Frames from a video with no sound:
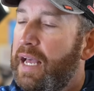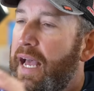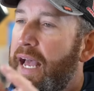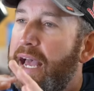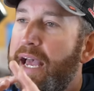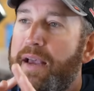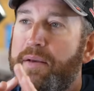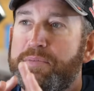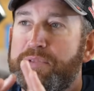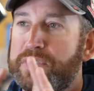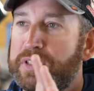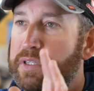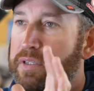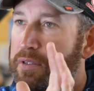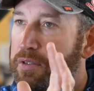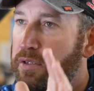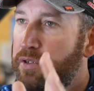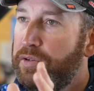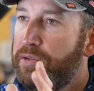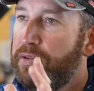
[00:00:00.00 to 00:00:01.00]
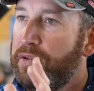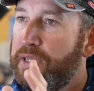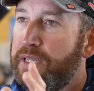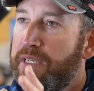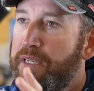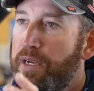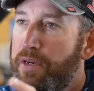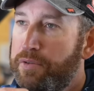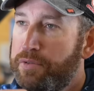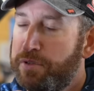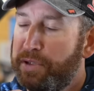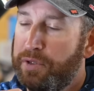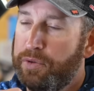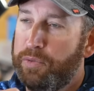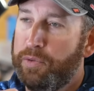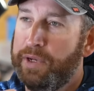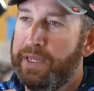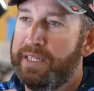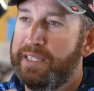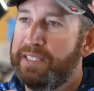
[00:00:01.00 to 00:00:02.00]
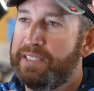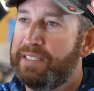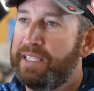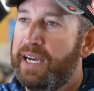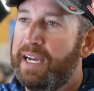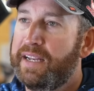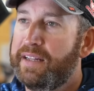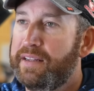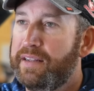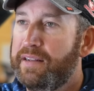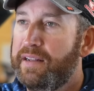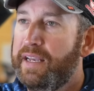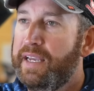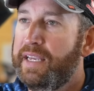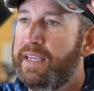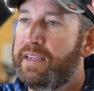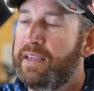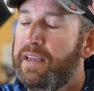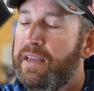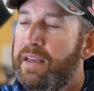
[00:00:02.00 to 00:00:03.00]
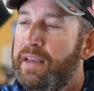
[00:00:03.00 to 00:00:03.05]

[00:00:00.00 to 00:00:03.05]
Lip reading: absolutely go to the windy side of the lake,